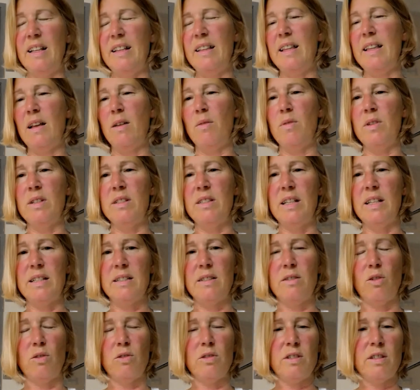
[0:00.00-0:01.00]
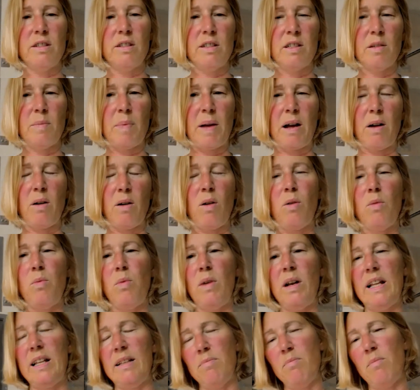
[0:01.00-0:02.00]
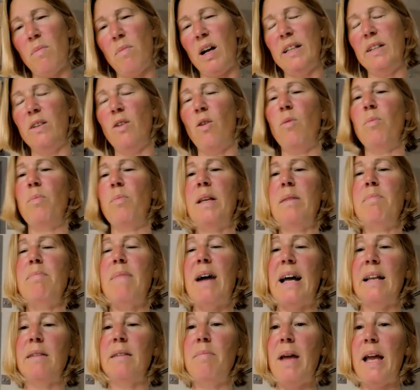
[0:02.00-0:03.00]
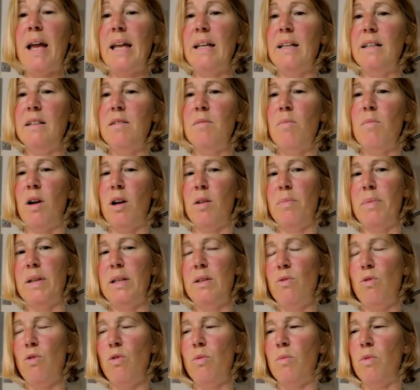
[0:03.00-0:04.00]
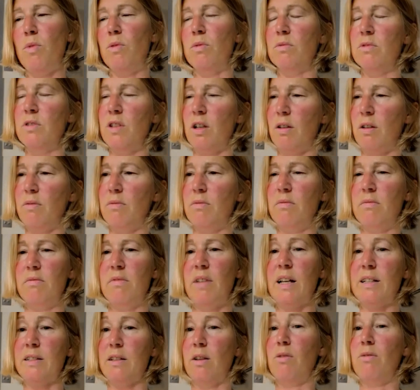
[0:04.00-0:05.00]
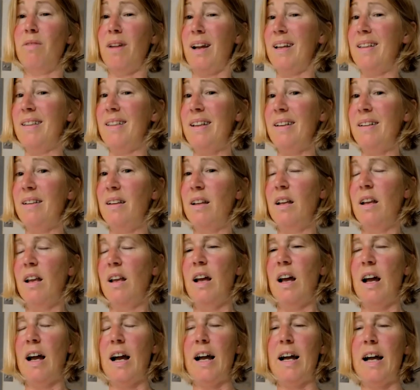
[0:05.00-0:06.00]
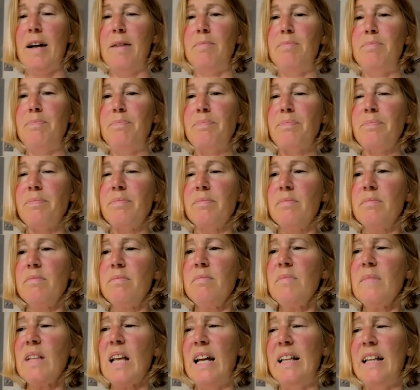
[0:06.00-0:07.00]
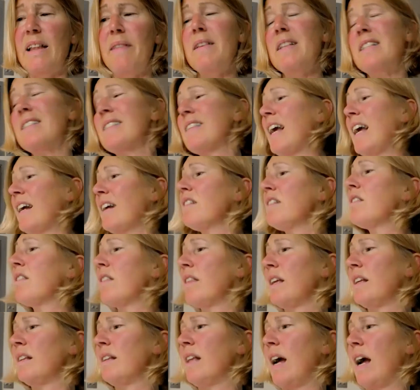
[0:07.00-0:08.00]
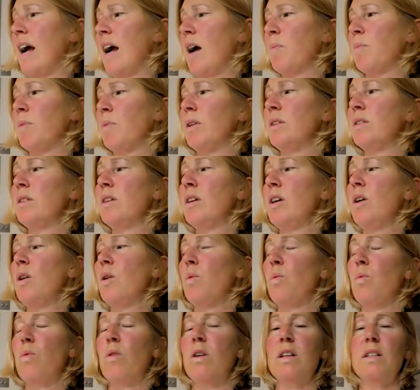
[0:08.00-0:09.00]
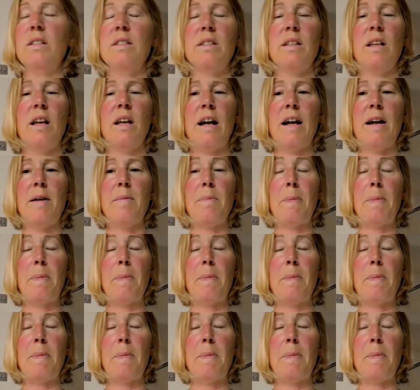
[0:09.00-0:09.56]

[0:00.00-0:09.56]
And then there was this nonsense about, oh, well, it might not be man-made. It might be normal. So that's okay then. And then the second thing that happened was